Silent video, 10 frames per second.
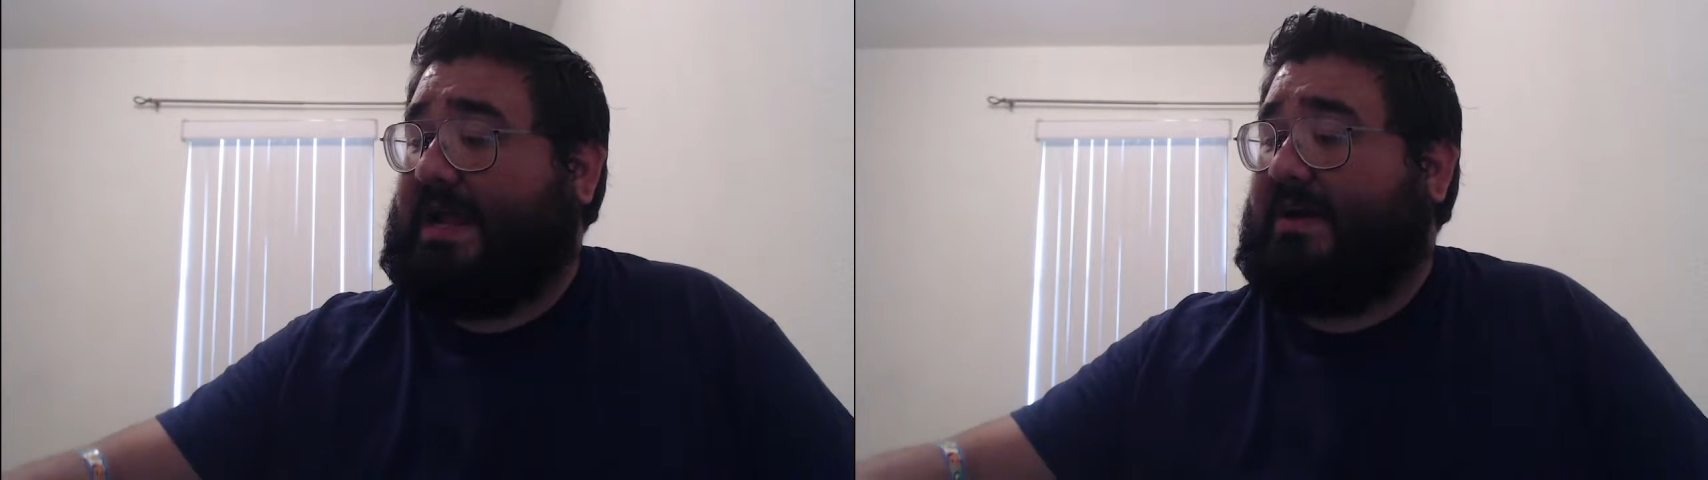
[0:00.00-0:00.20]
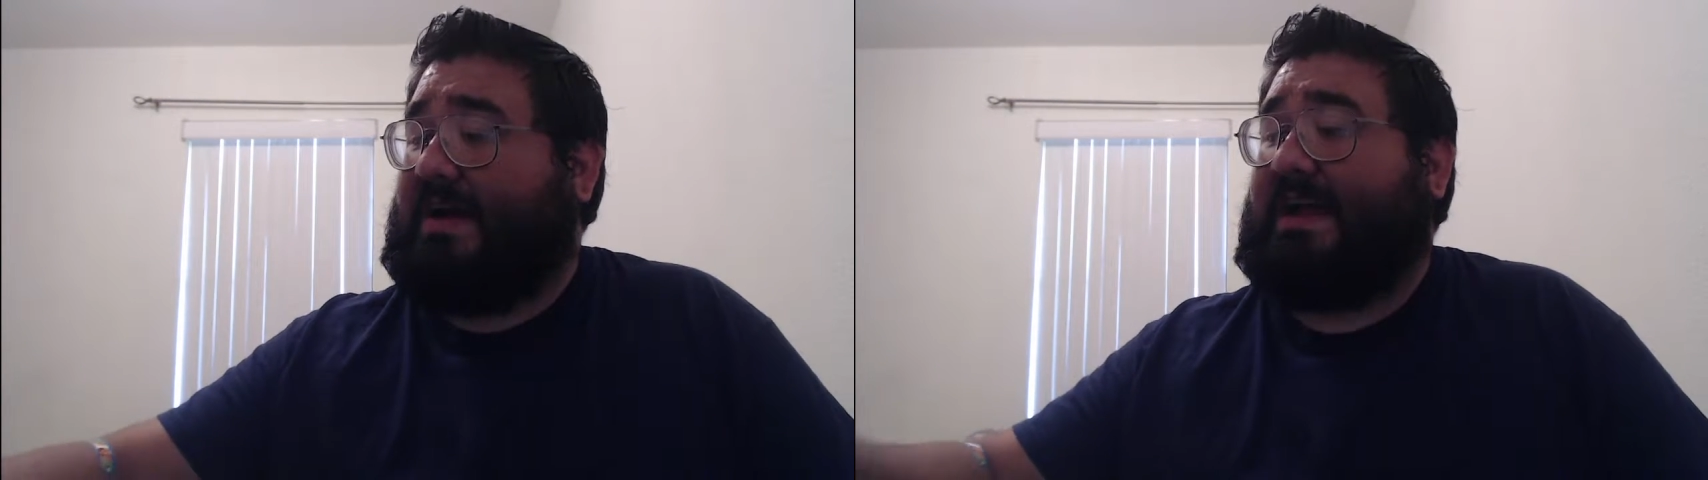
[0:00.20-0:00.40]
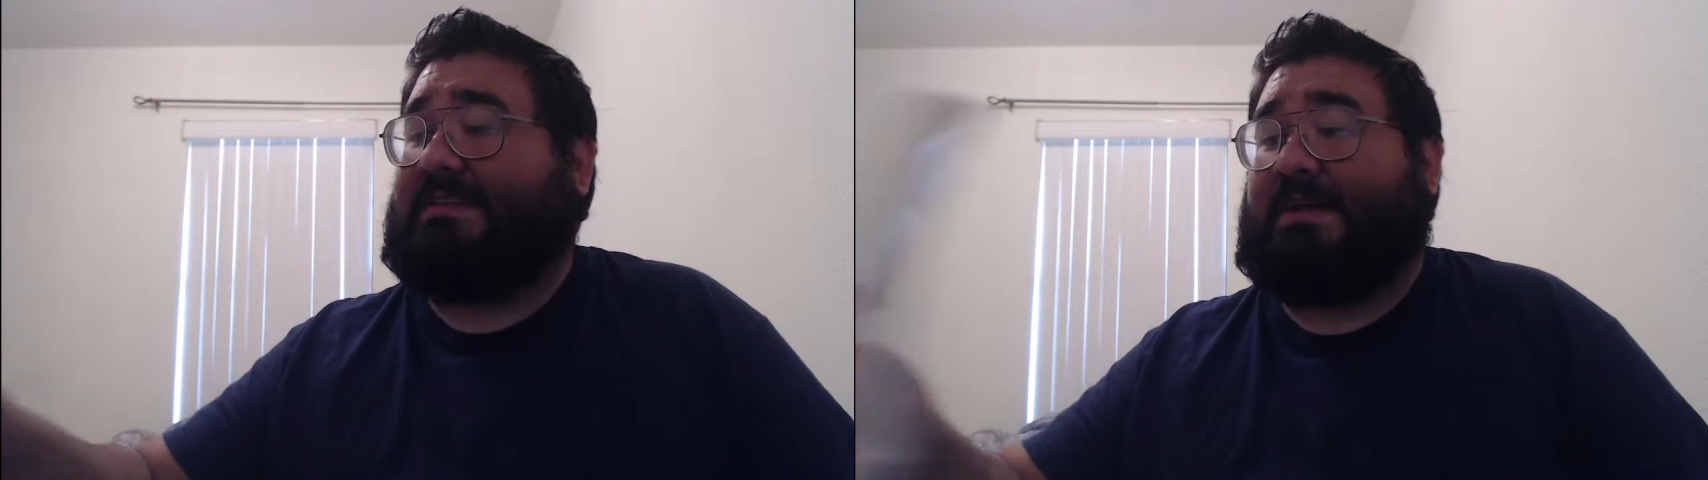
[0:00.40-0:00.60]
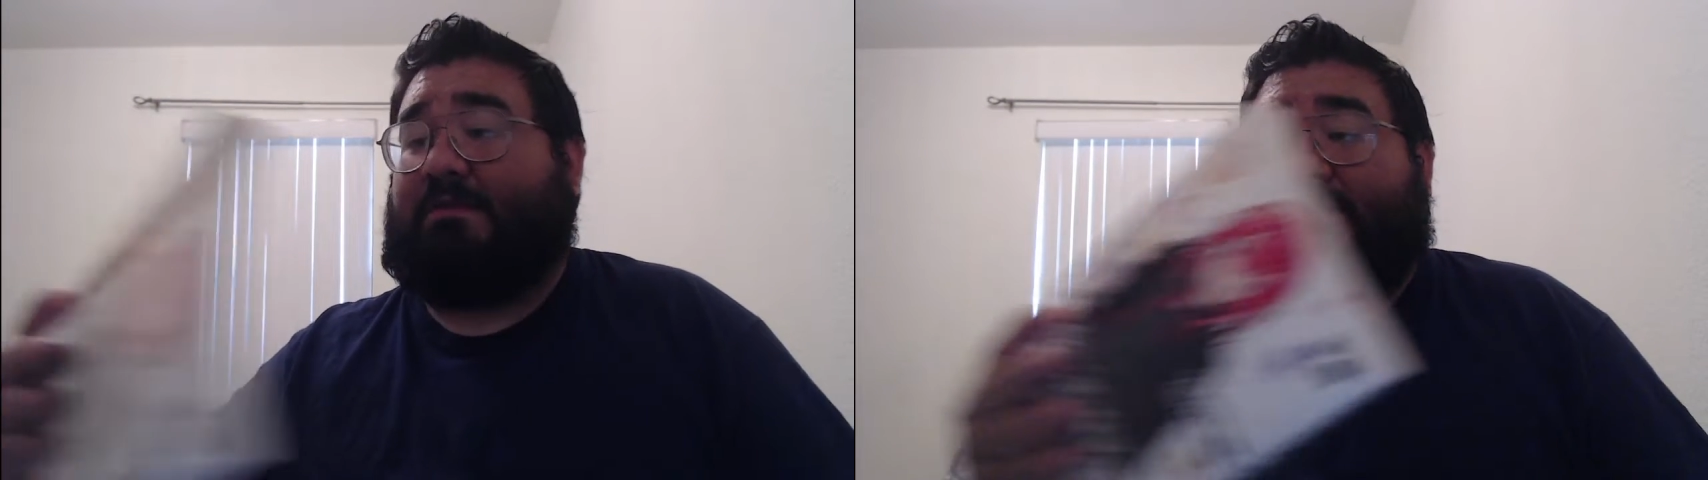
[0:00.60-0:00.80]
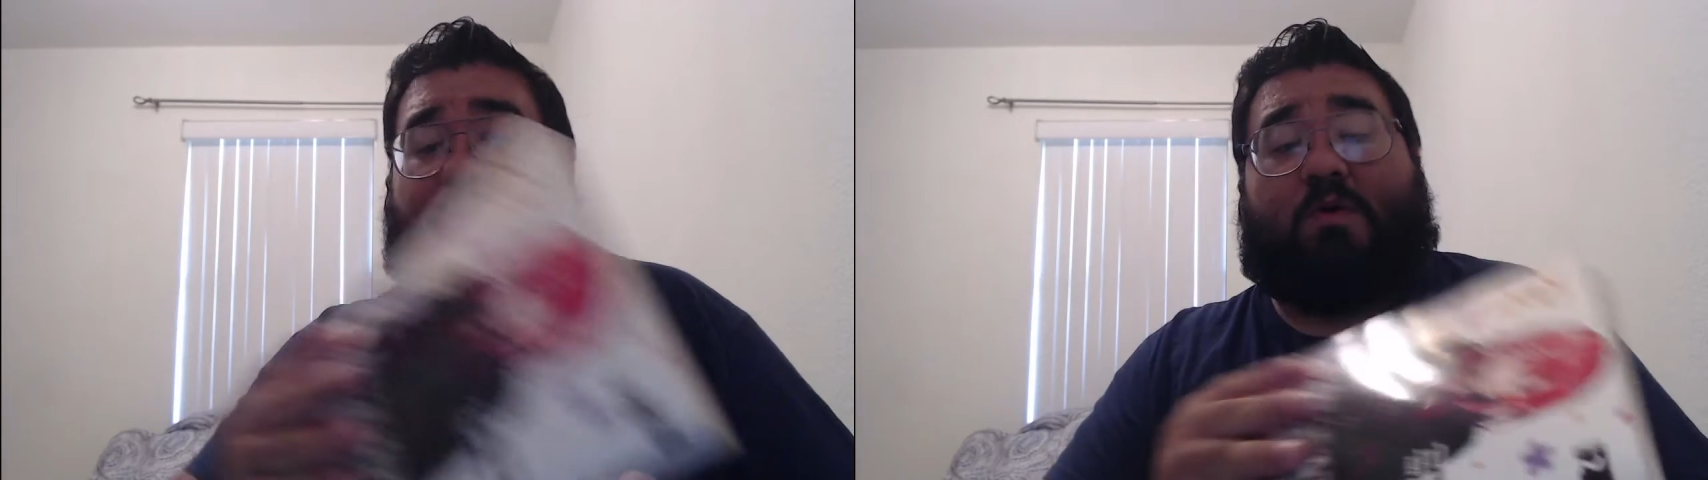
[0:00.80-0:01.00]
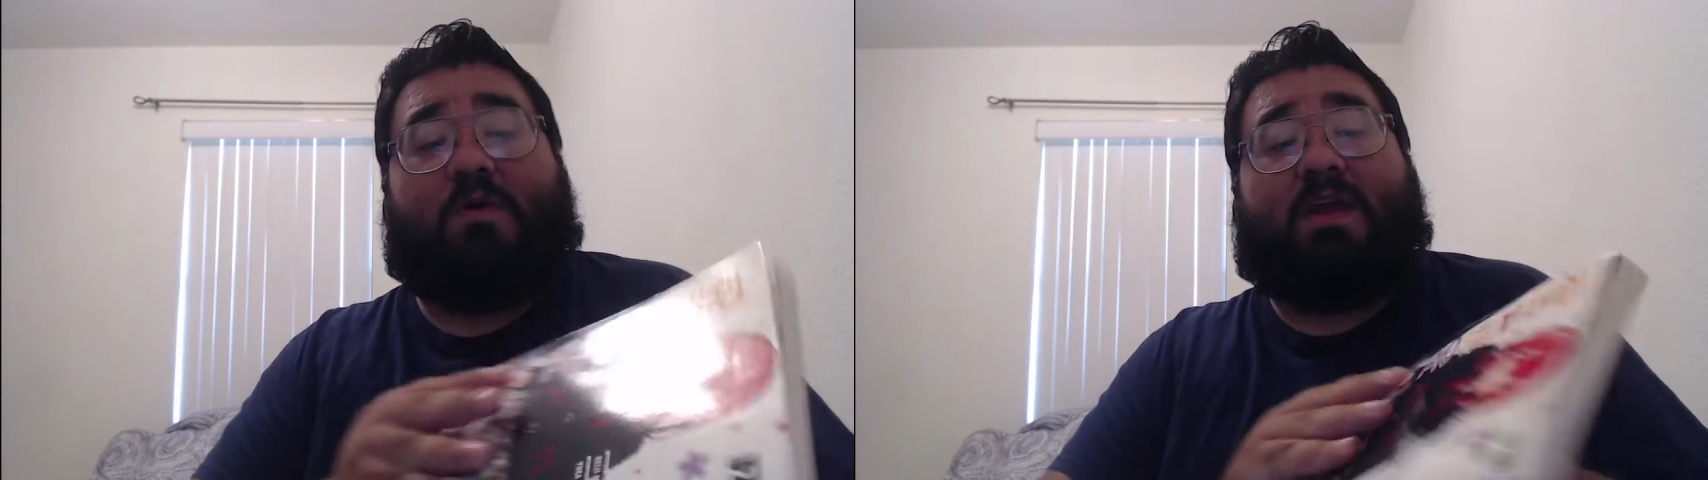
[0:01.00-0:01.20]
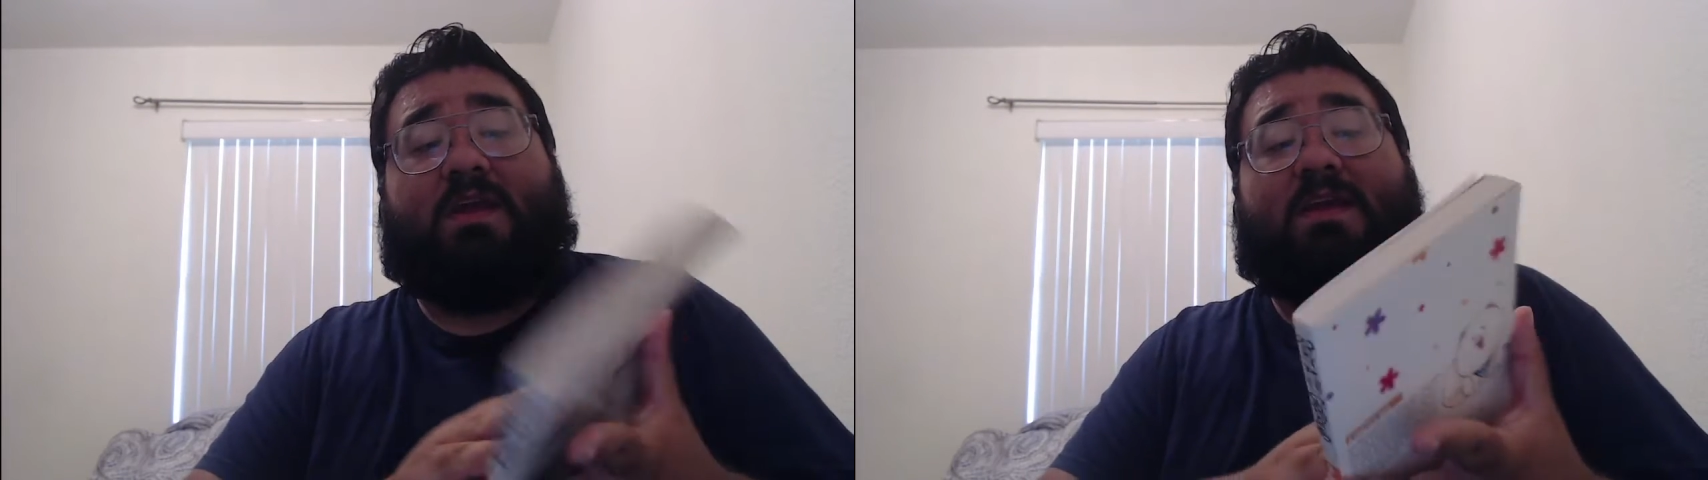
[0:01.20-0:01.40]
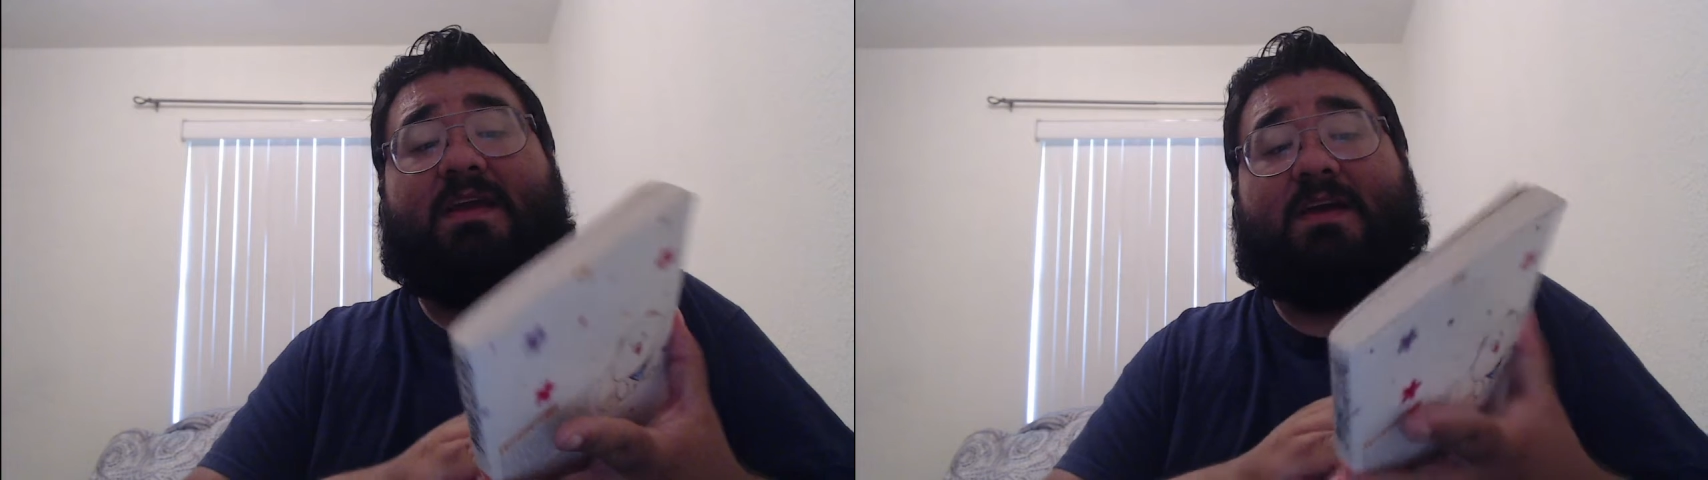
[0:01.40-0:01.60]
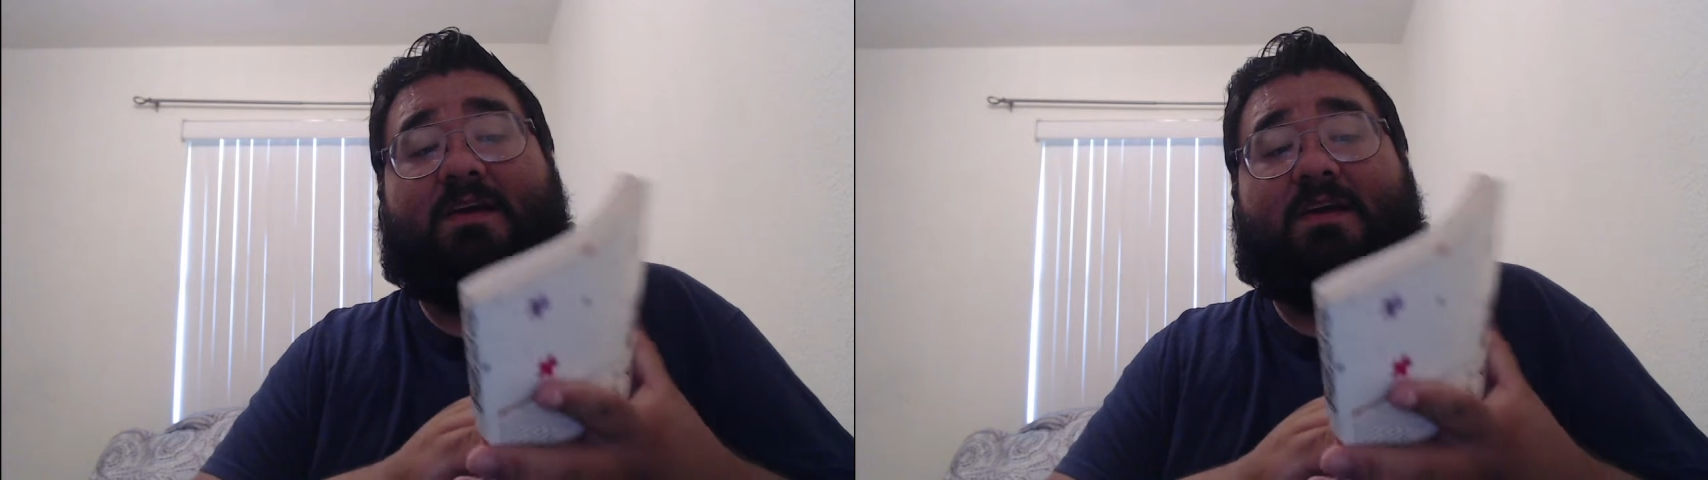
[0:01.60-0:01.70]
Now, time of recording,